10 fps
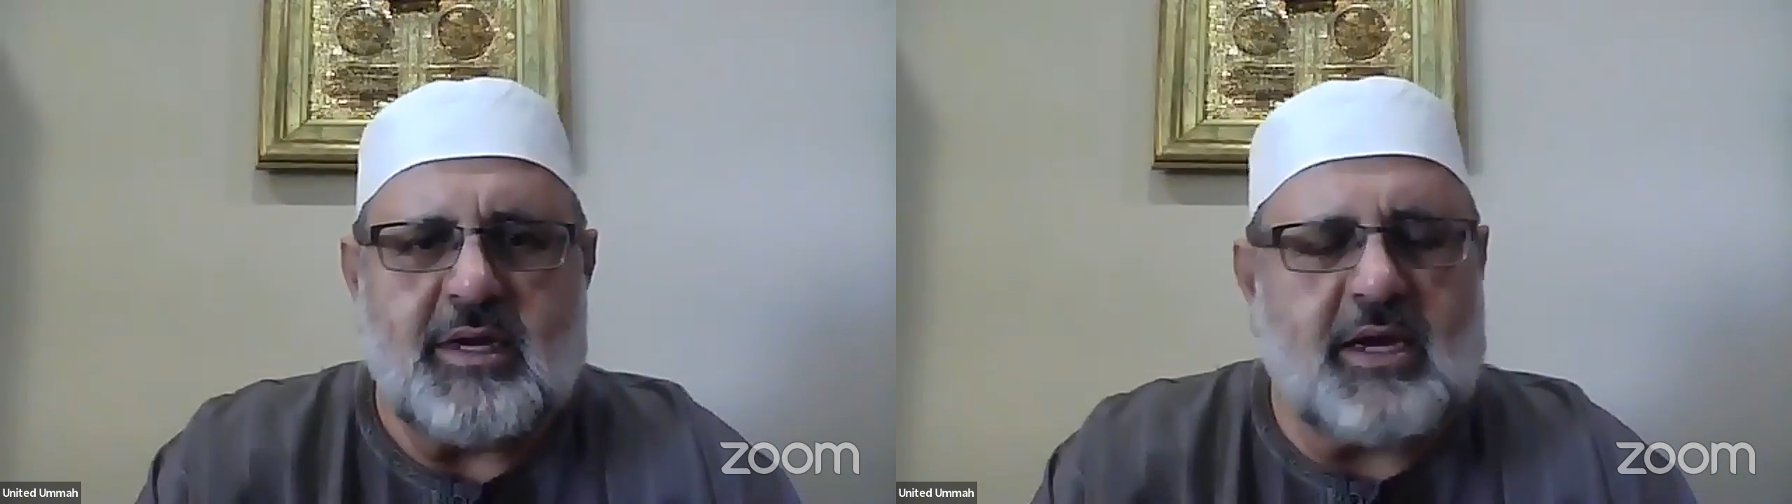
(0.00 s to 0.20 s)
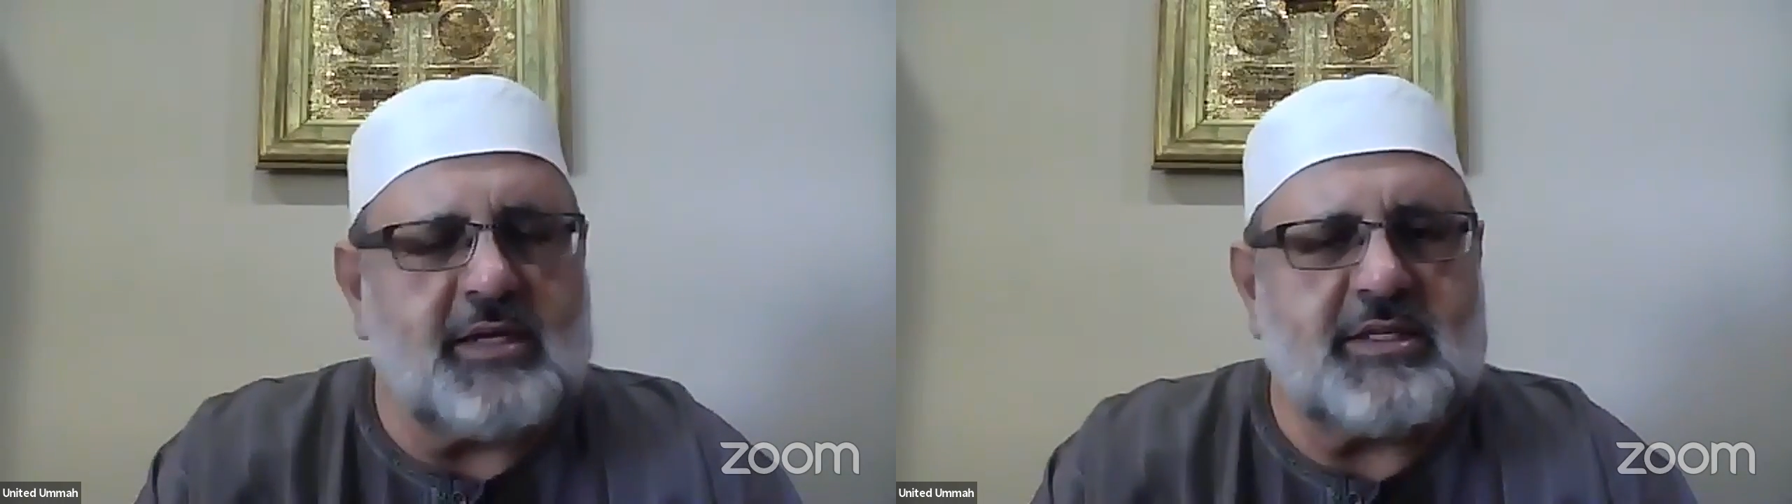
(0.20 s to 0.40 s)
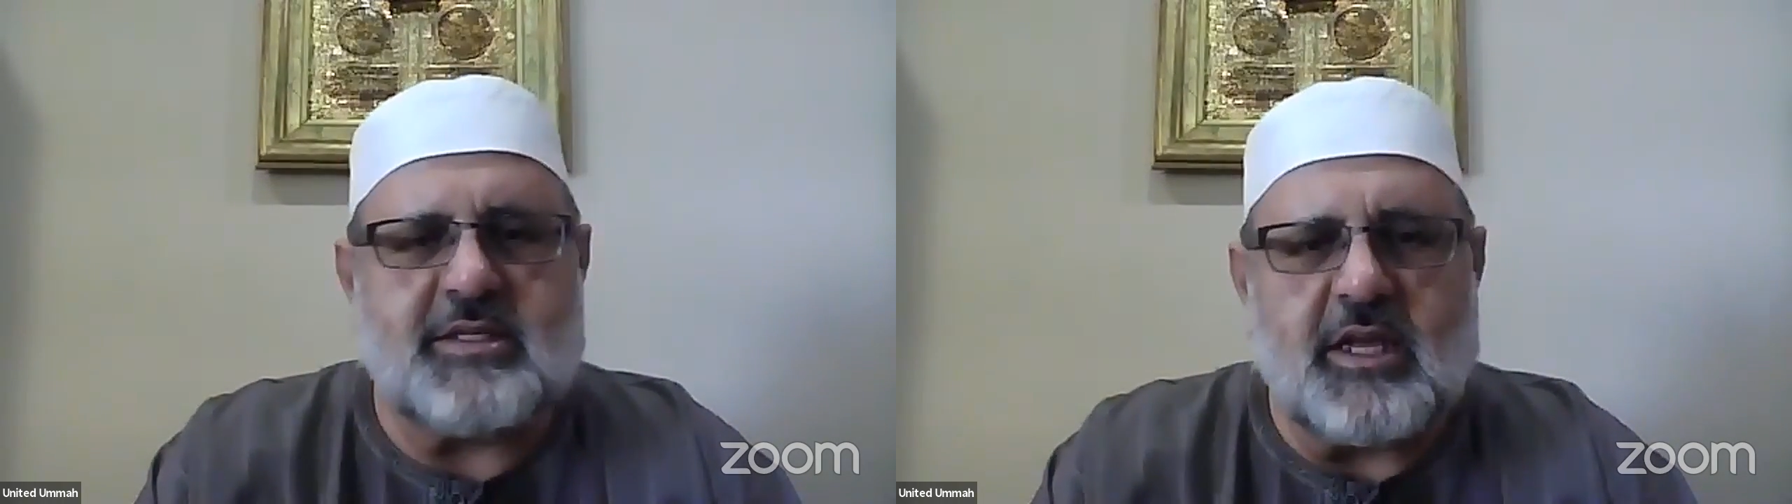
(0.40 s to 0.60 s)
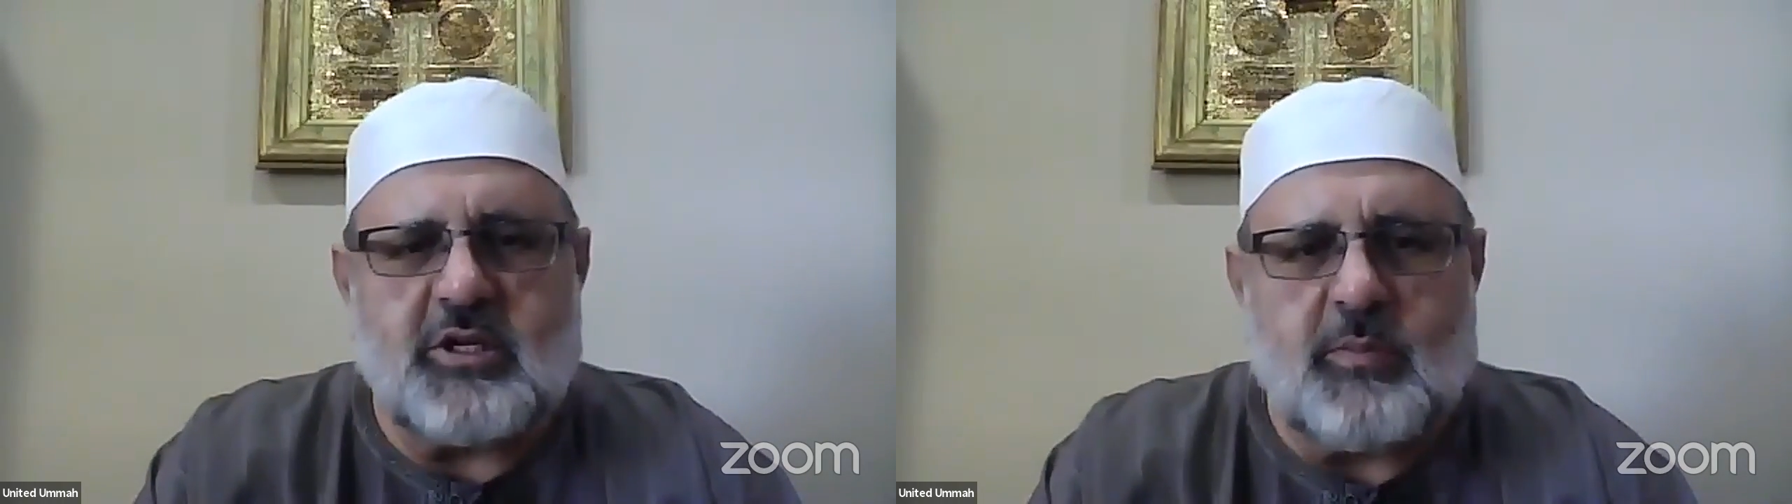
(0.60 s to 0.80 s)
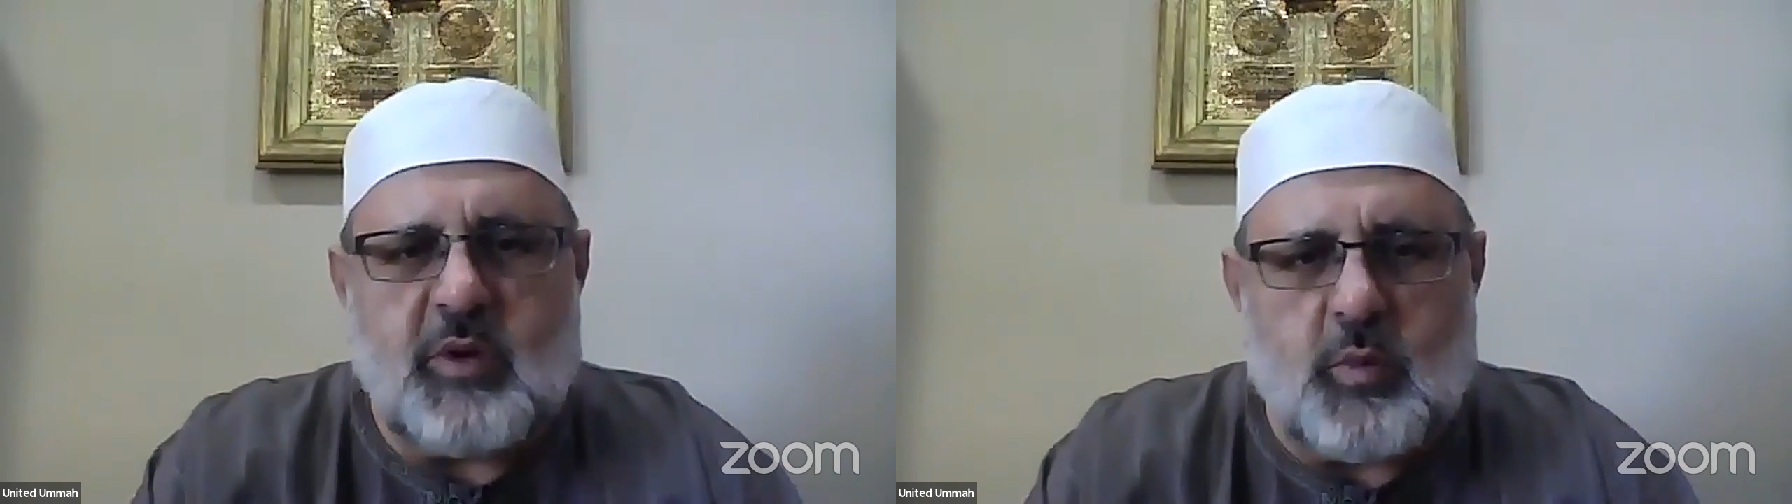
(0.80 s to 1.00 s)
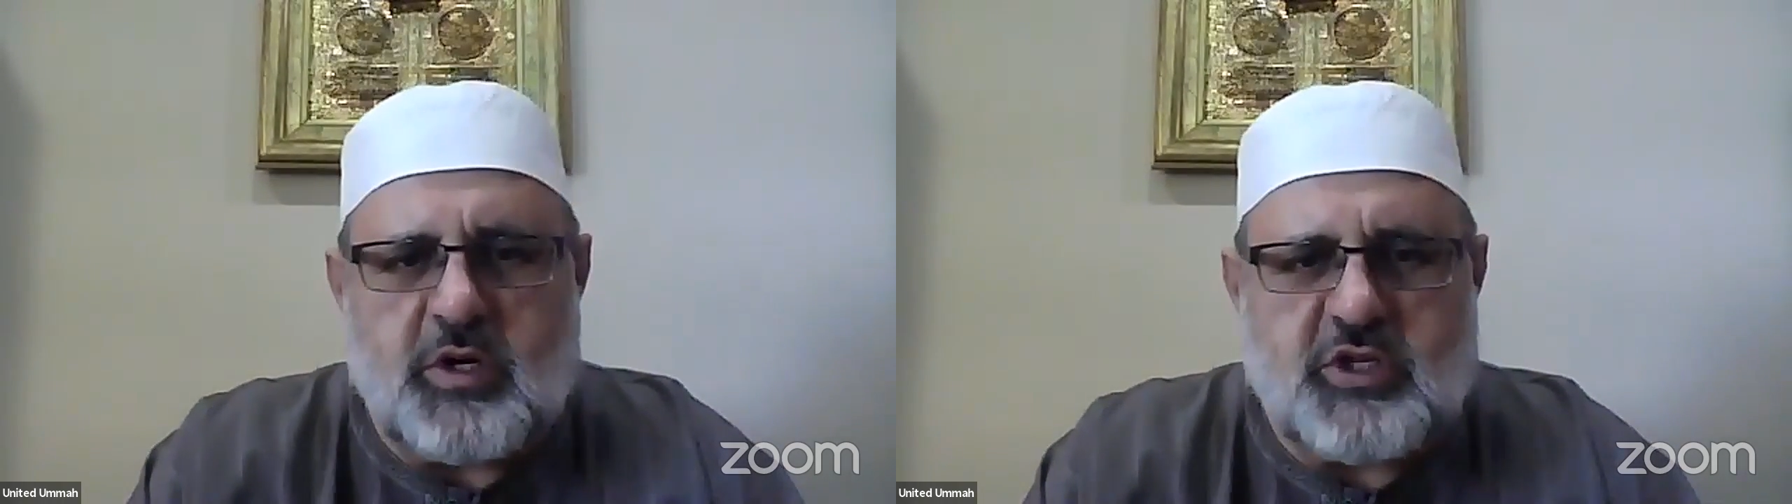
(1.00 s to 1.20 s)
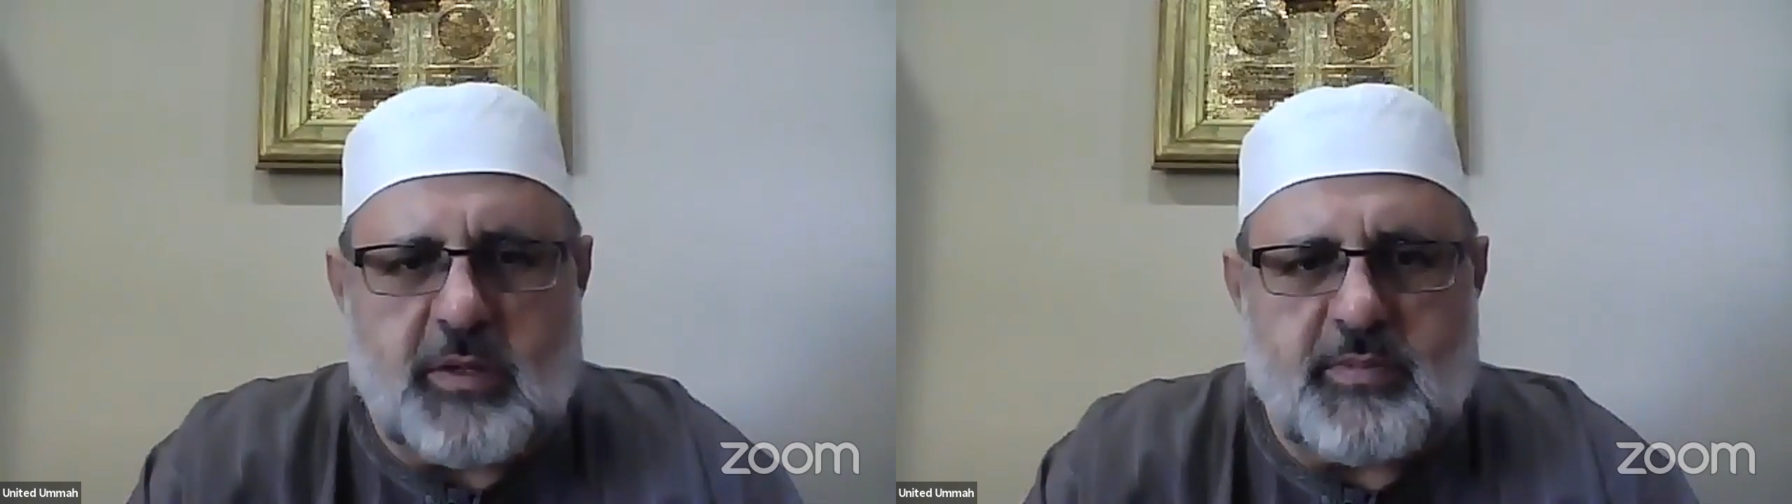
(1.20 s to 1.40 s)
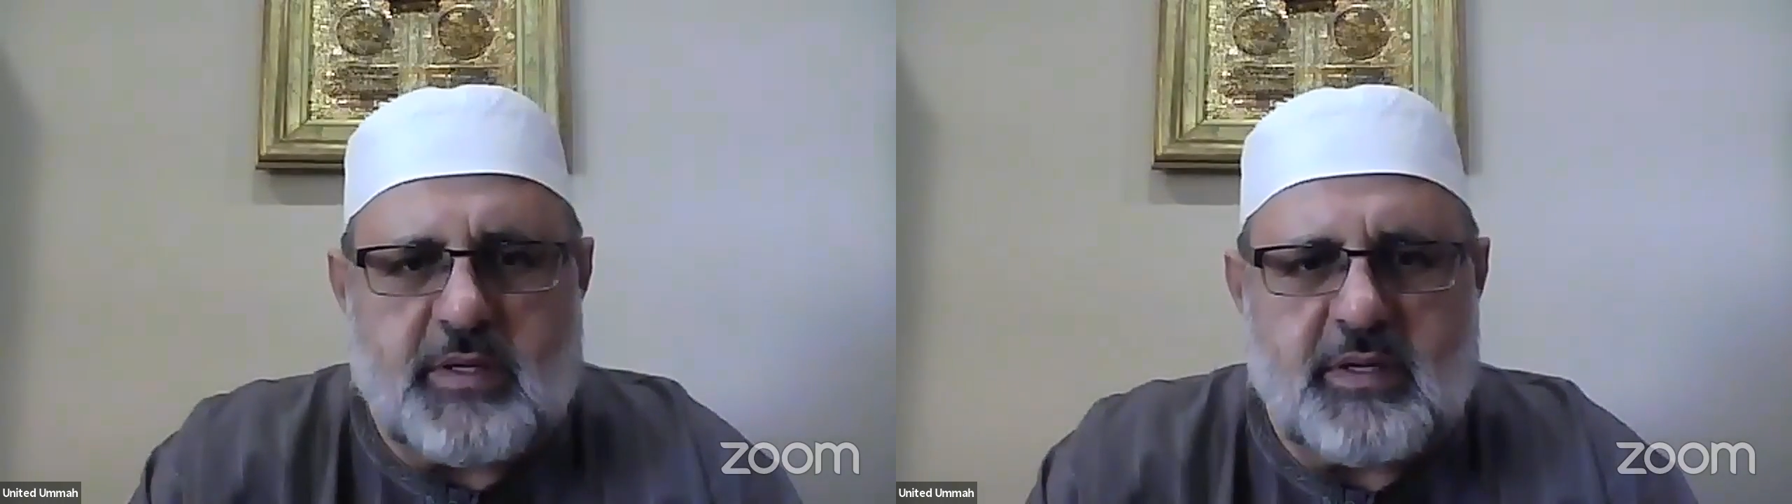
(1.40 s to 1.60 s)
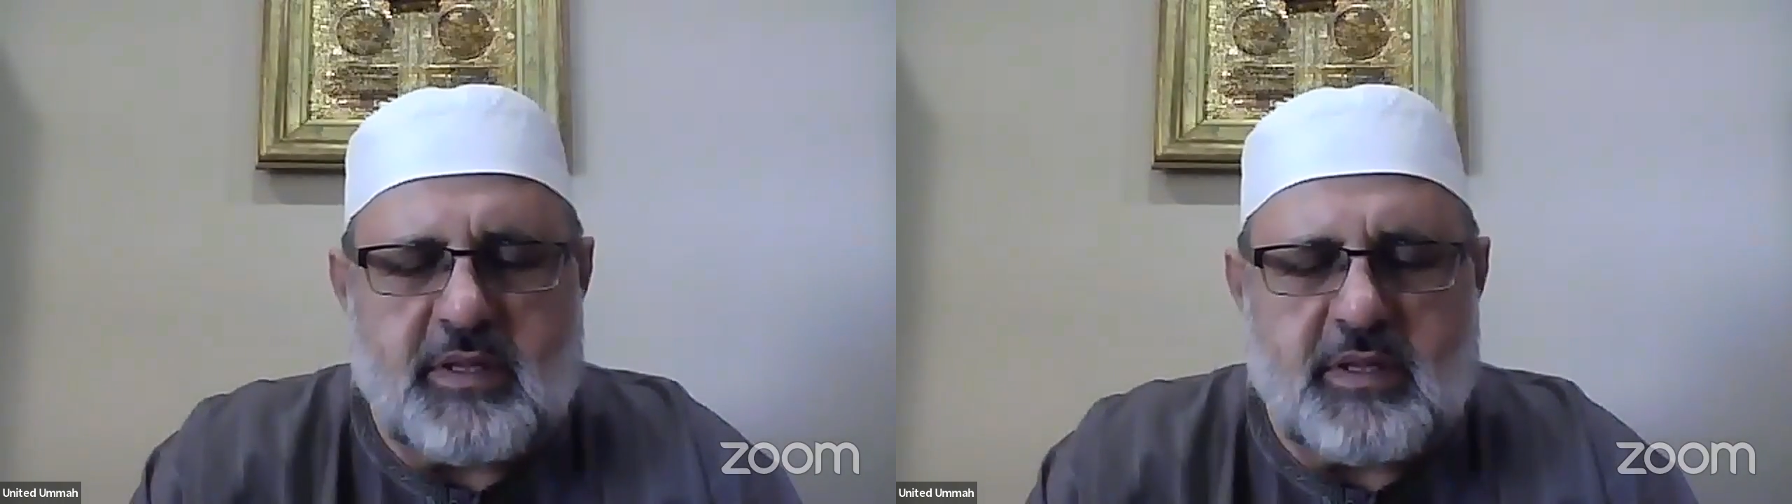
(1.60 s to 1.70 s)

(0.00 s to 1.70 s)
It's not to be worshipped.